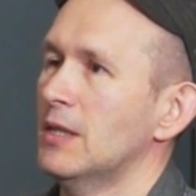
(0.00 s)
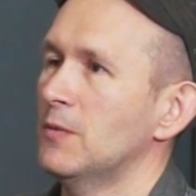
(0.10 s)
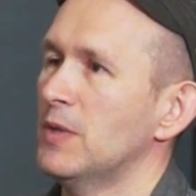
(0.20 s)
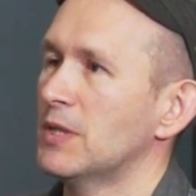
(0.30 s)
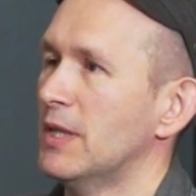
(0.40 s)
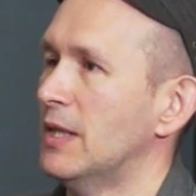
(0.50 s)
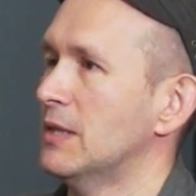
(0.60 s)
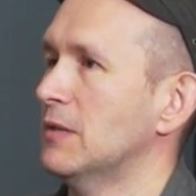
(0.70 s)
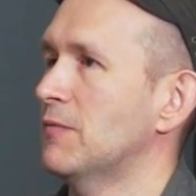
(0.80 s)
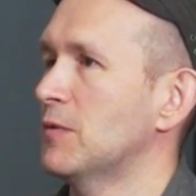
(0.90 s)
in which
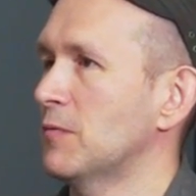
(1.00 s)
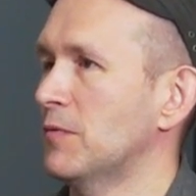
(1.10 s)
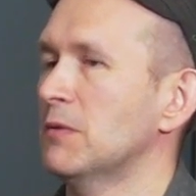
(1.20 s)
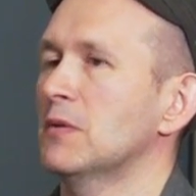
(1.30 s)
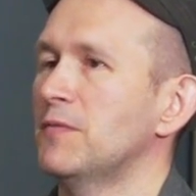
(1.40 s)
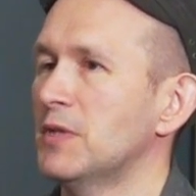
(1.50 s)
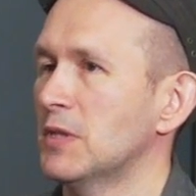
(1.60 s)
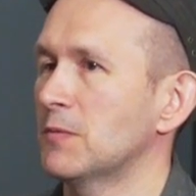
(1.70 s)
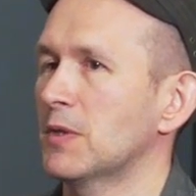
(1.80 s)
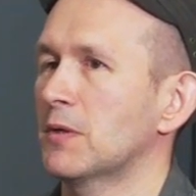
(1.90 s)
case if two frequent
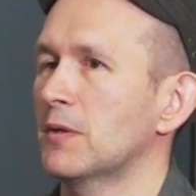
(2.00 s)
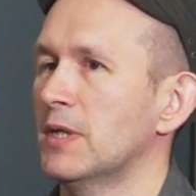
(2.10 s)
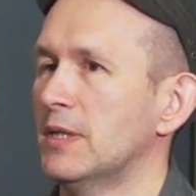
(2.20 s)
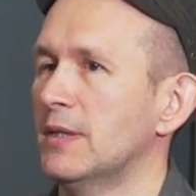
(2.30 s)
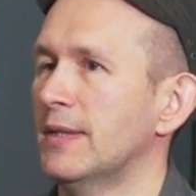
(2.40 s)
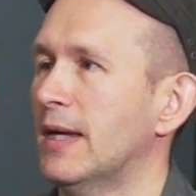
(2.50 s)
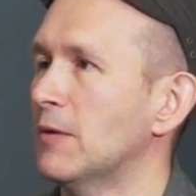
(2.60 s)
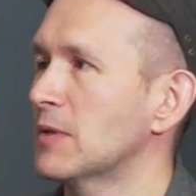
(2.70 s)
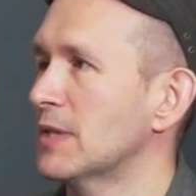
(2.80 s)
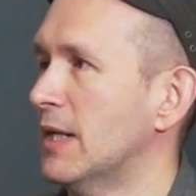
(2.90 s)
features were correlated at the
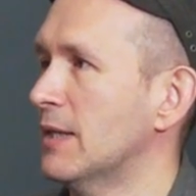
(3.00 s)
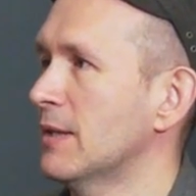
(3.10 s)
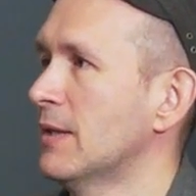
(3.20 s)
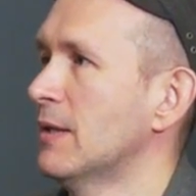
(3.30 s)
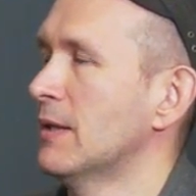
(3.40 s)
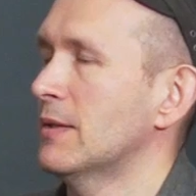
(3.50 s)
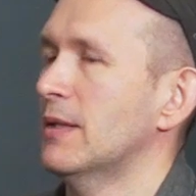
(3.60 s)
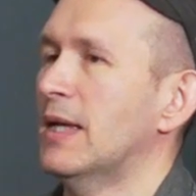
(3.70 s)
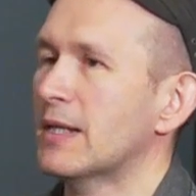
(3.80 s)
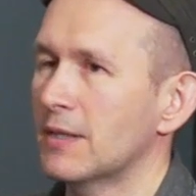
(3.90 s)
outset,
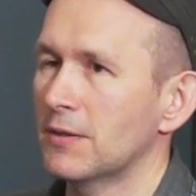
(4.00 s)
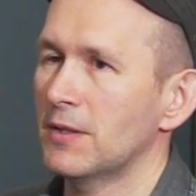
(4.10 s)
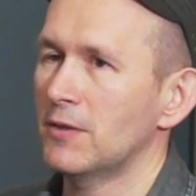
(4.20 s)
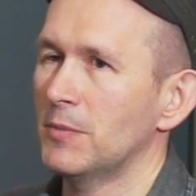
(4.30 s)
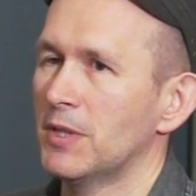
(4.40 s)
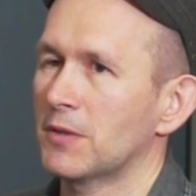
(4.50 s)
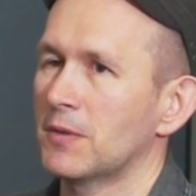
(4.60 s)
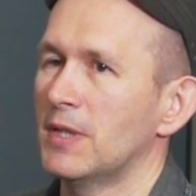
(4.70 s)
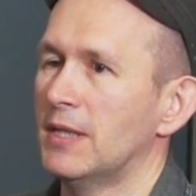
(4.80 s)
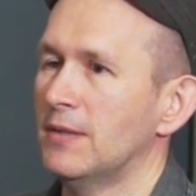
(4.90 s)
they're likely going to be
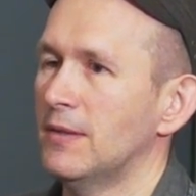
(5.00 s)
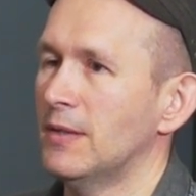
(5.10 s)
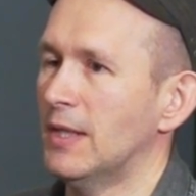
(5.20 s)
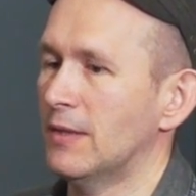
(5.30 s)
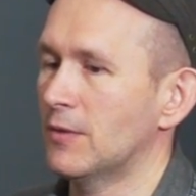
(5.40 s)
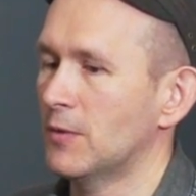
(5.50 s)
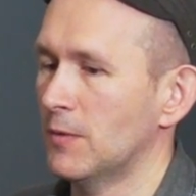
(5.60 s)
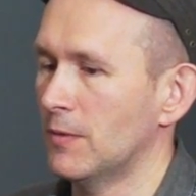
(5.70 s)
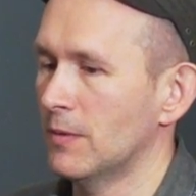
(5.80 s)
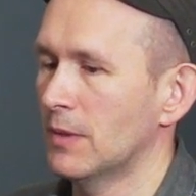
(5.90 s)
correlated in the end
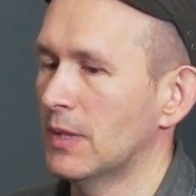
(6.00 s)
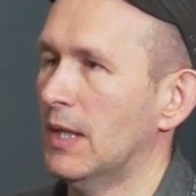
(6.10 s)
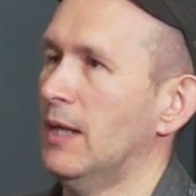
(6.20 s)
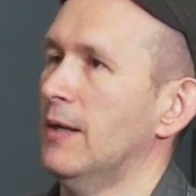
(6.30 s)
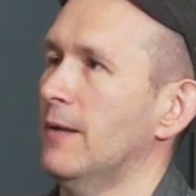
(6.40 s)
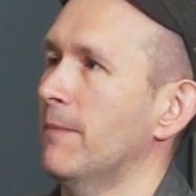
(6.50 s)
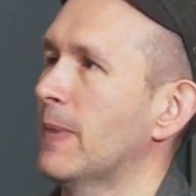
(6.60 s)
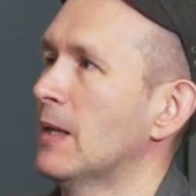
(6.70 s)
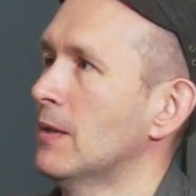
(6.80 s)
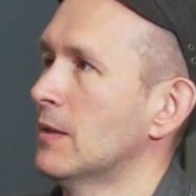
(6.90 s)
too.
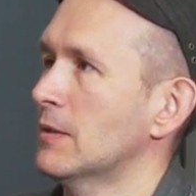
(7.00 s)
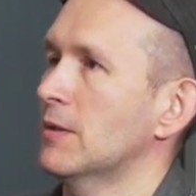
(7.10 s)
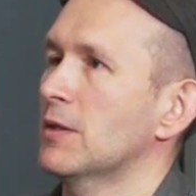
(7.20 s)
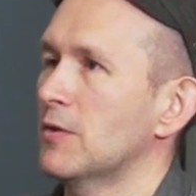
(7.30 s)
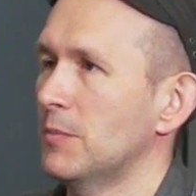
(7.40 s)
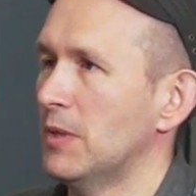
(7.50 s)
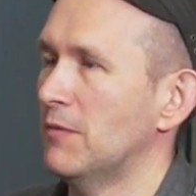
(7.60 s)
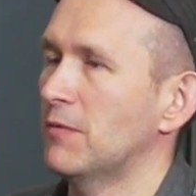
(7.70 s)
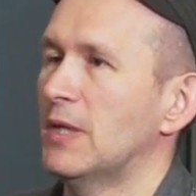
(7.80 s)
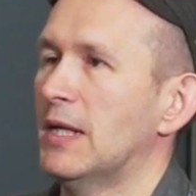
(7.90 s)
So there could be
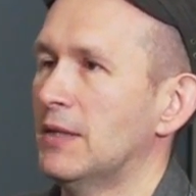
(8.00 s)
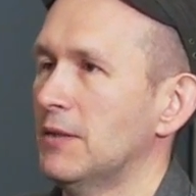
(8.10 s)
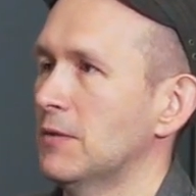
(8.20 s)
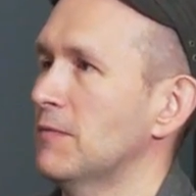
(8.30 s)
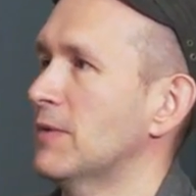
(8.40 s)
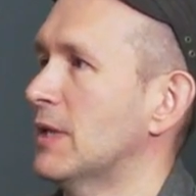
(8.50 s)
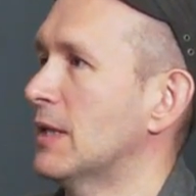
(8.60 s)
a variety of